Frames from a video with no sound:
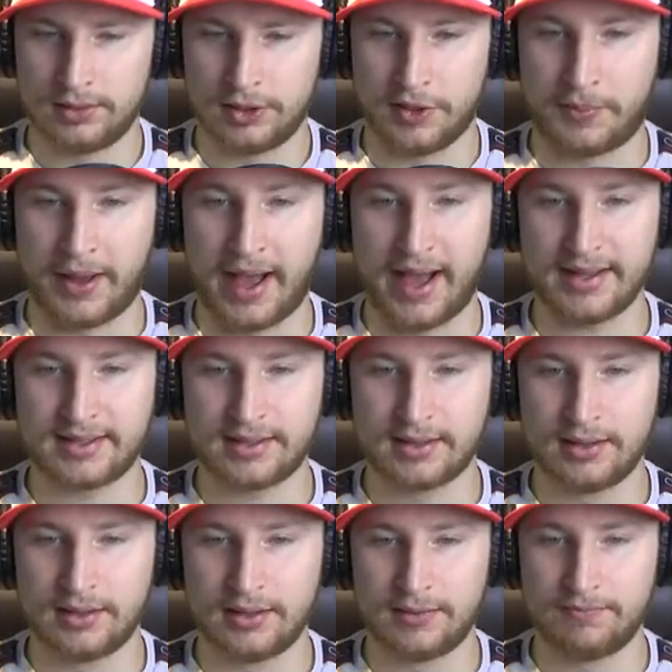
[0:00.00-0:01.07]
Good pass?
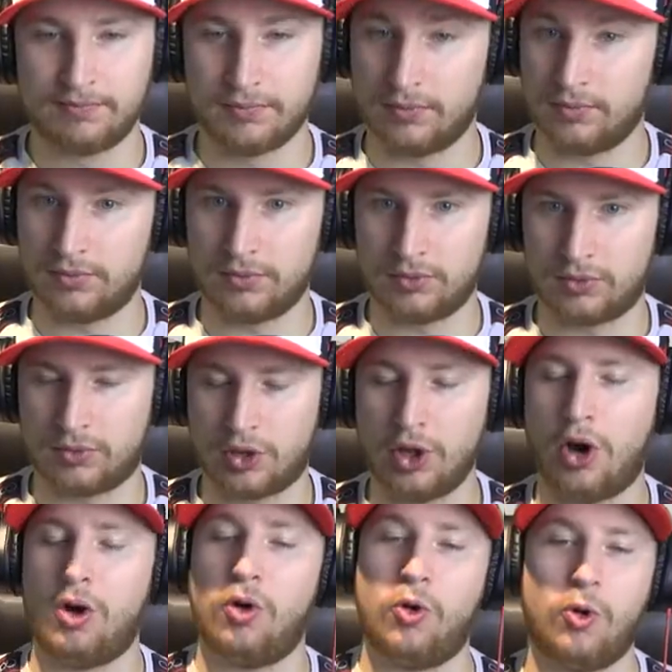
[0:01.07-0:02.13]

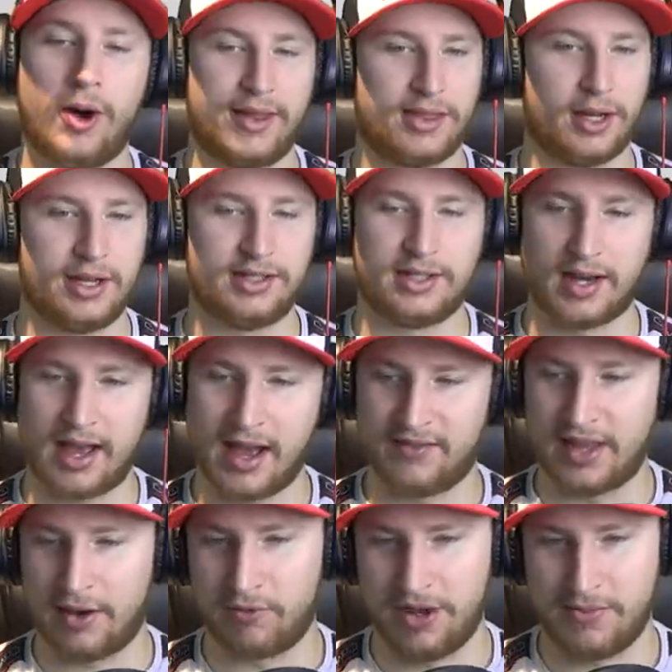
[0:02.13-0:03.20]
No, I thought he's going to have
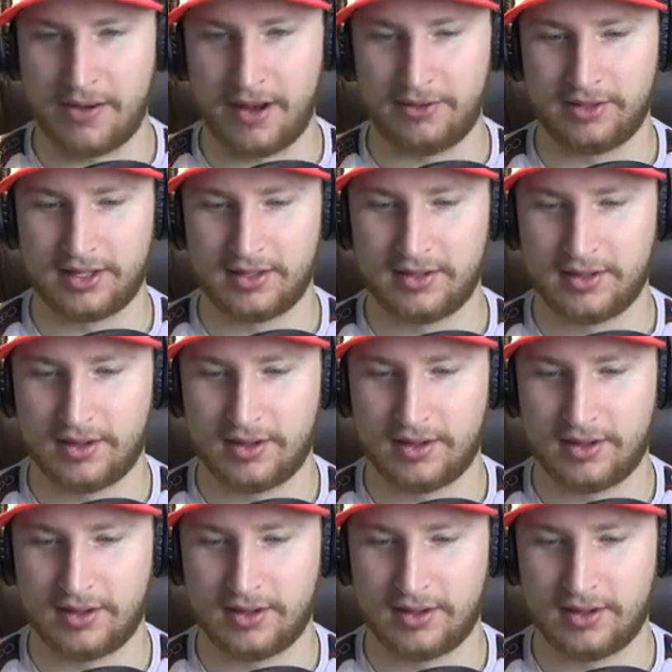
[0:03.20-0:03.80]
that rebound.